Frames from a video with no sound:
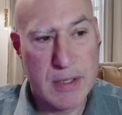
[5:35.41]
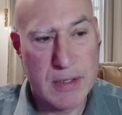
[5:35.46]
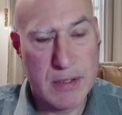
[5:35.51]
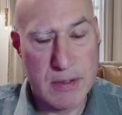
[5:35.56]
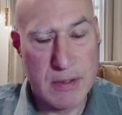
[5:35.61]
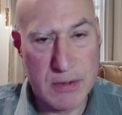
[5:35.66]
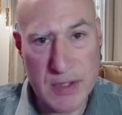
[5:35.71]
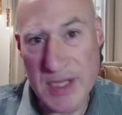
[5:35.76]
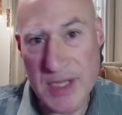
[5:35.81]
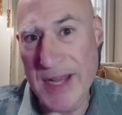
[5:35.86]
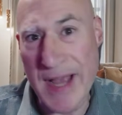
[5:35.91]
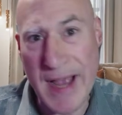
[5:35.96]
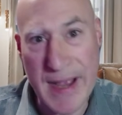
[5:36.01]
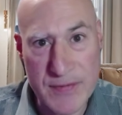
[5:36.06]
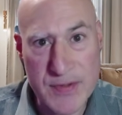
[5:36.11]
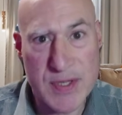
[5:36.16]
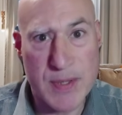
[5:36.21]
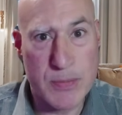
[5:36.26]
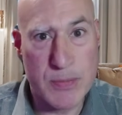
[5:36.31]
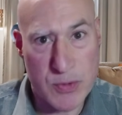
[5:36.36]
you need to have
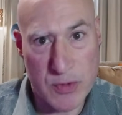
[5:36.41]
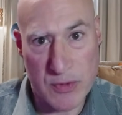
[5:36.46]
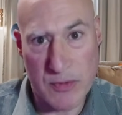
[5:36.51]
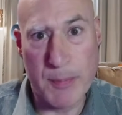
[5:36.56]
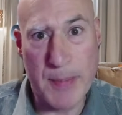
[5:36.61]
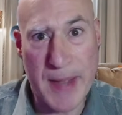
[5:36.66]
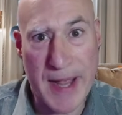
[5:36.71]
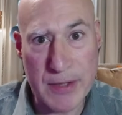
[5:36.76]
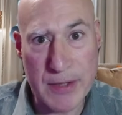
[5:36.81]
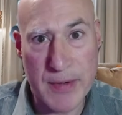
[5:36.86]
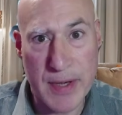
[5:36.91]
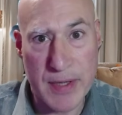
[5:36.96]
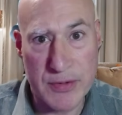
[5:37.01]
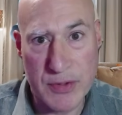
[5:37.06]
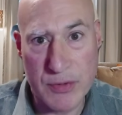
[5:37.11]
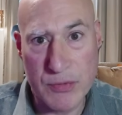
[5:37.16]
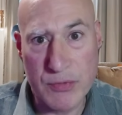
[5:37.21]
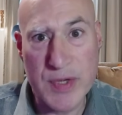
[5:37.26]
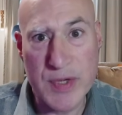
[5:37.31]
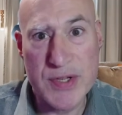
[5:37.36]
some sort of background
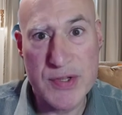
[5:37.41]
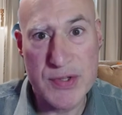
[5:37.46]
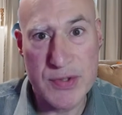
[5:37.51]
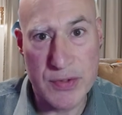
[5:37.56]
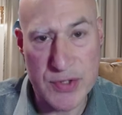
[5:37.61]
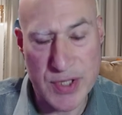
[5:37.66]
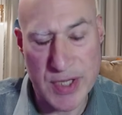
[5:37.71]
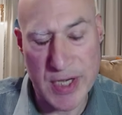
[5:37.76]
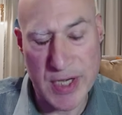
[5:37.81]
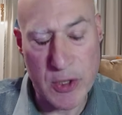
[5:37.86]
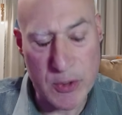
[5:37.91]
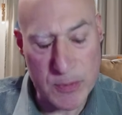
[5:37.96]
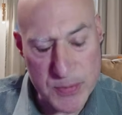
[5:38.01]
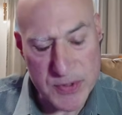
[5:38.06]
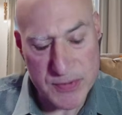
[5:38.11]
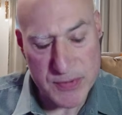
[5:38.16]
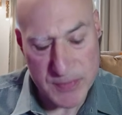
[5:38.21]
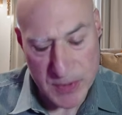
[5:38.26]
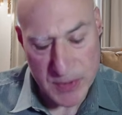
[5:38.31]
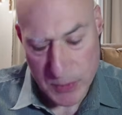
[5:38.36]
in research. It
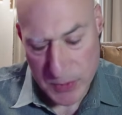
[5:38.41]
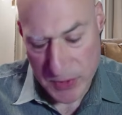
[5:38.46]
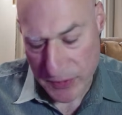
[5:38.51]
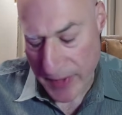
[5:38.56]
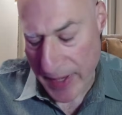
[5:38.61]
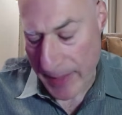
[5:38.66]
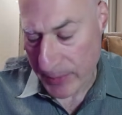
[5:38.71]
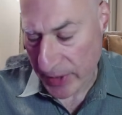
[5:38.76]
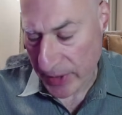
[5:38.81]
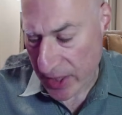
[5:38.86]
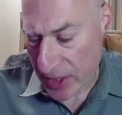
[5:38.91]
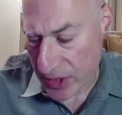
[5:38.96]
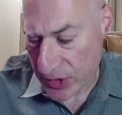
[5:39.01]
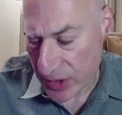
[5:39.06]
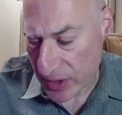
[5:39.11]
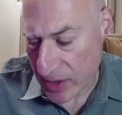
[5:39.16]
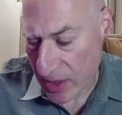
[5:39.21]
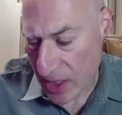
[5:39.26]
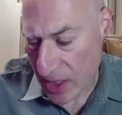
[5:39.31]
helps, with your application.